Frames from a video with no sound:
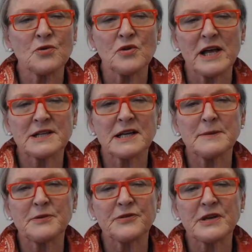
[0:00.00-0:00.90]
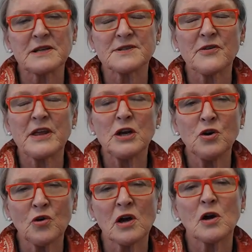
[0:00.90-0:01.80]
all that type of thing. So they
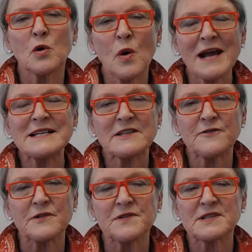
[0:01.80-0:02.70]
look quite different.